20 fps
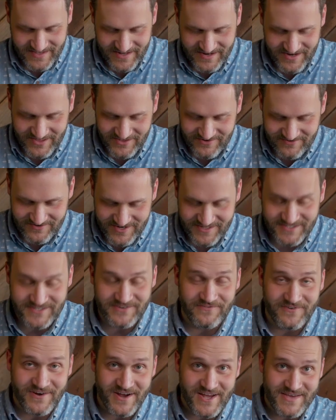Another
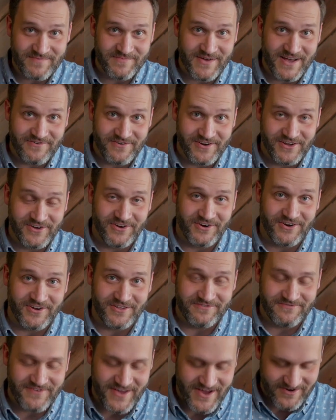reason why you might want to cut all
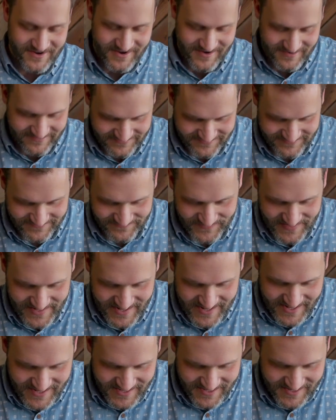the fat off
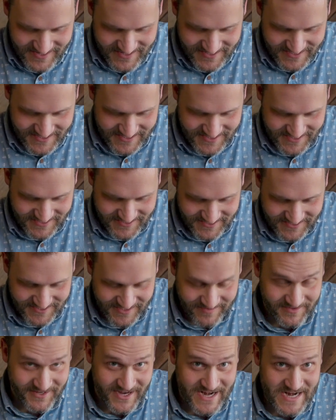is
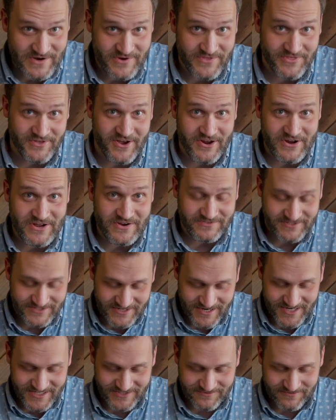something I never thought of
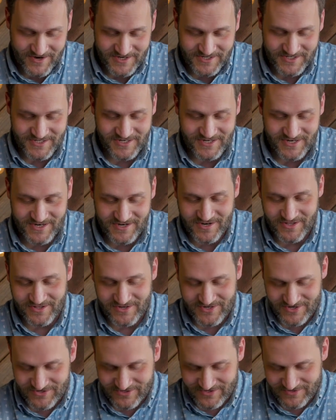until I was watching another
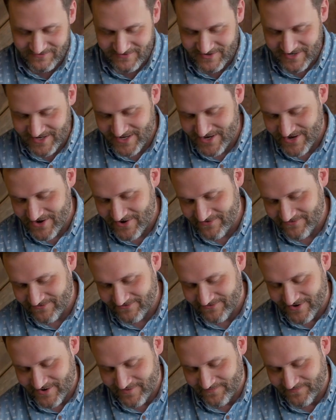YouTube video
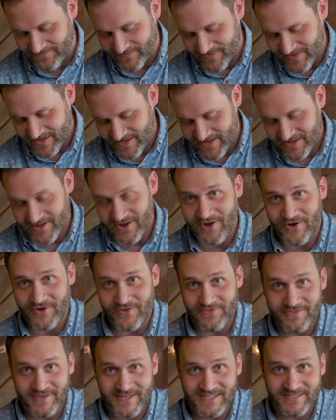from
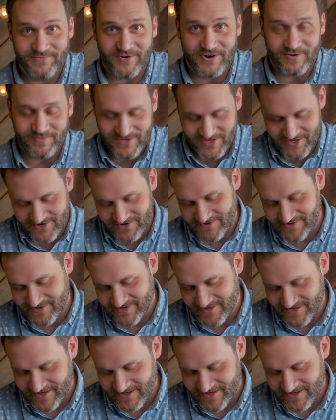All Things Barbecue.